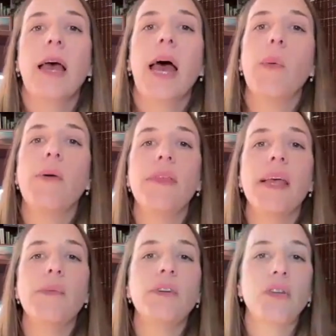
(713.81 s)
However,
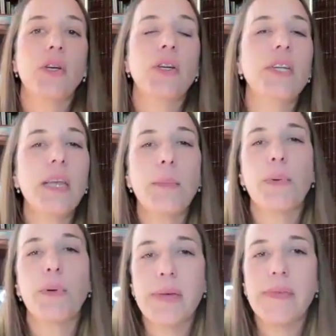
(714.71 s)
they return to their
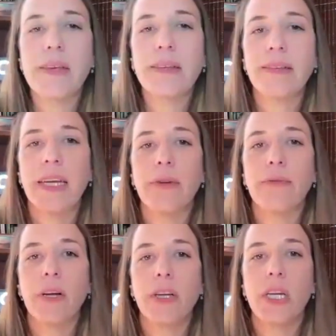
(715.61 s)
previous state of
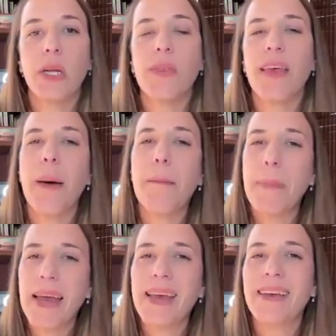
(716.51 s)
functioning without
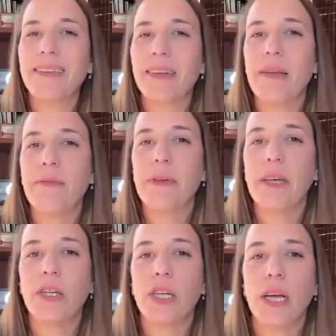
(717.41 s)
making
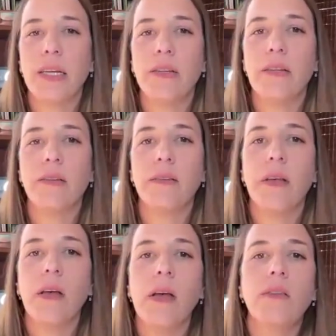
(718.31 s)
significant changes.
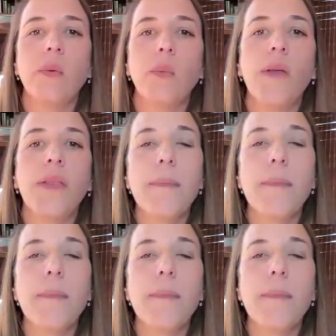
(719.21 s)
So while they